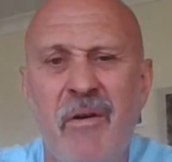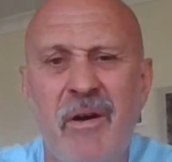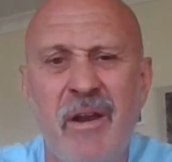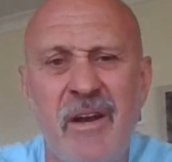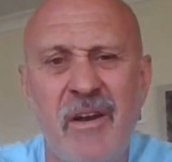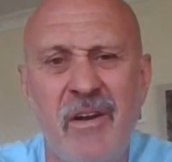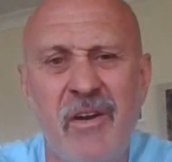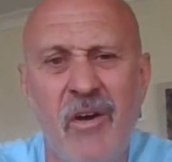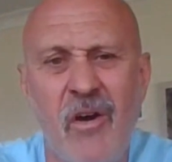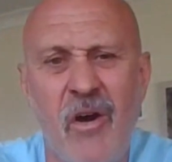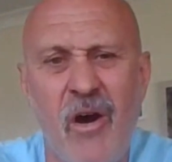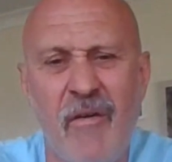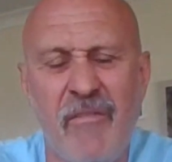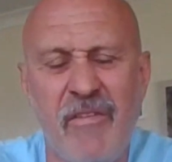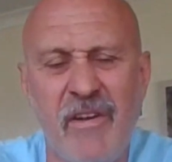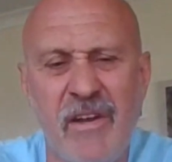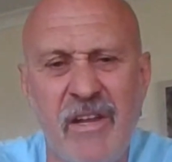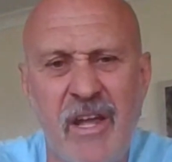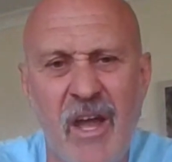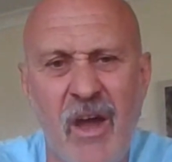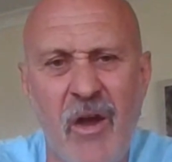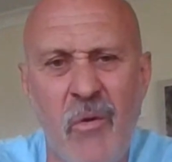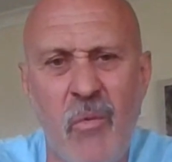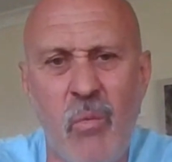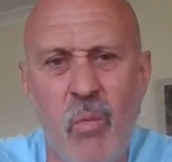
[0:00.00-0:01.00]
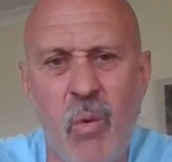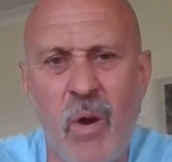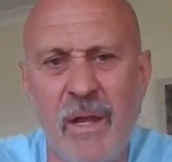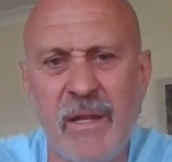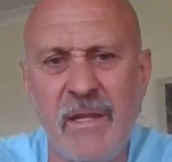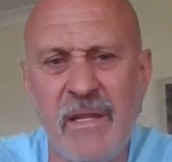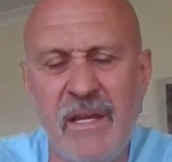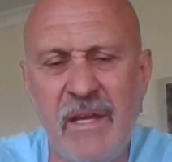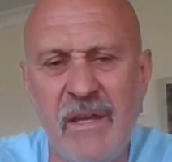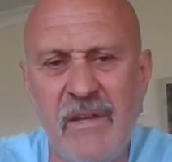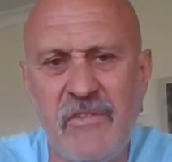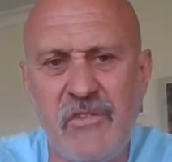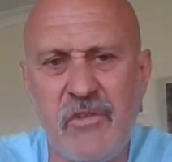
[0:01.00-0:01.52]
and Ivan go 1
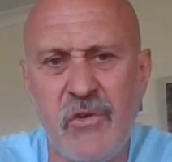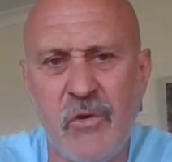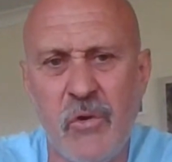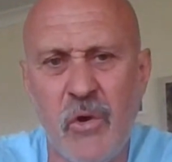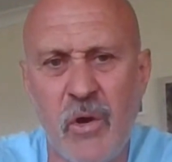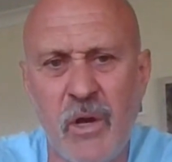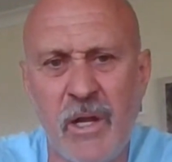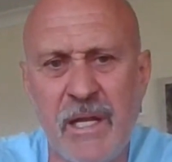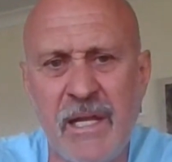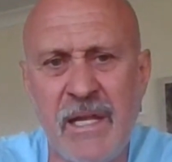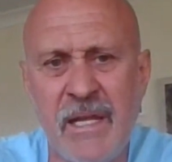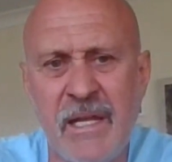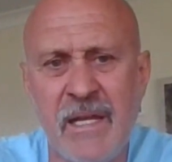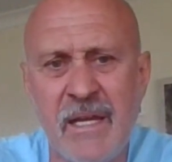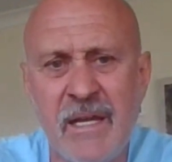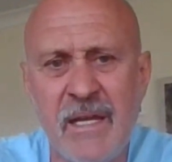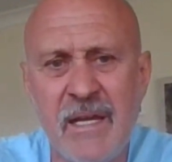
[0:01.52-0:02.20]
year too early?